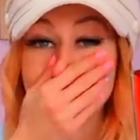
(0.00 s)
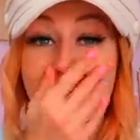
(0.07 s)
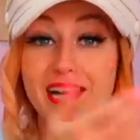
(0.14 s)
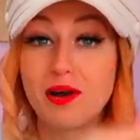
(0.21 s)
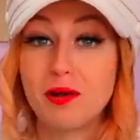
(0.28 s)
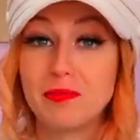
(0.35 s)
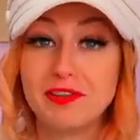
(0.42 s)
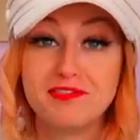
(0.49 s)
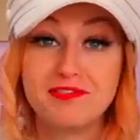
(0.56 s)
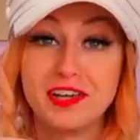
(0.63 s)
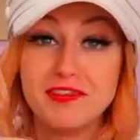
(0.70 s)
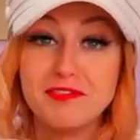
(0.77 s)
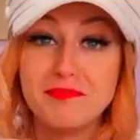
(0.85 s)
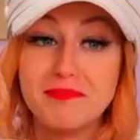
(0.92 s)
I got my
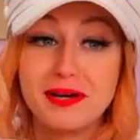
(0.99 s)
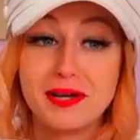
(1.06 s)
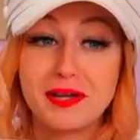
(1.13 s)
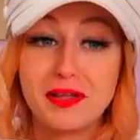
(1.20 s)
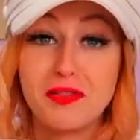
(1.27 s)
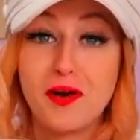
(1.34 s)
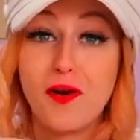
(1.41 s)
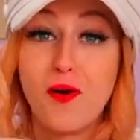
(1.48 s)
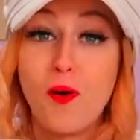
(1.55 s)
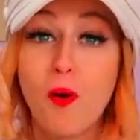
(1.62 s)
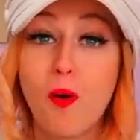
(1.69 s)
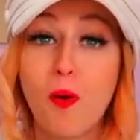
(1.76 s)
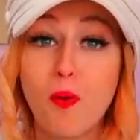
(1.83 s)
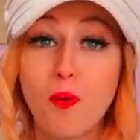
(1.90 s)
favourite mug in the
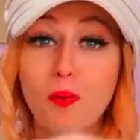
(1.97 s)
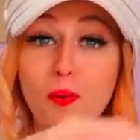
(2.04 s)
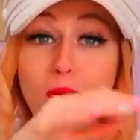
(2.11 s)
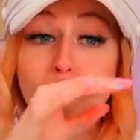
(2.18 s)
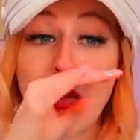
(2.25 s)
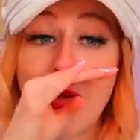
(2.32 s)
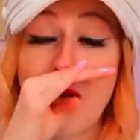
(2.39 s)
whole